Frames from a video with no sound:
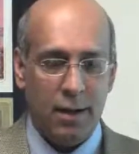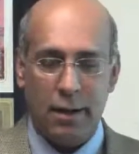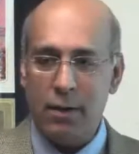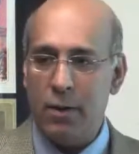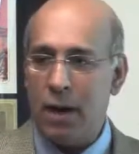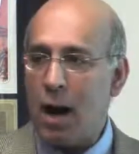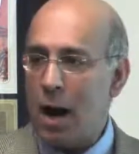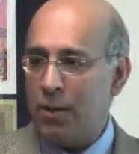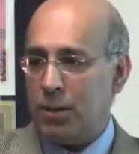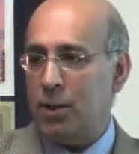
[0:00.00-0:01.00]
You know, and our
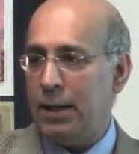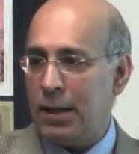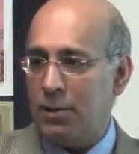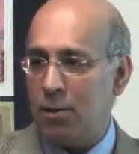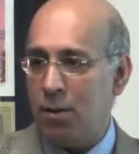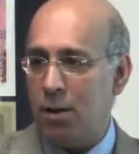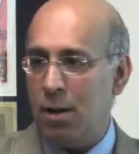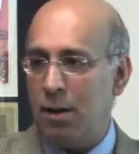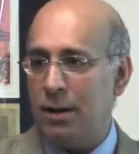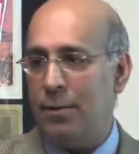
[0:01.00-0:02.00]
arms only get so long,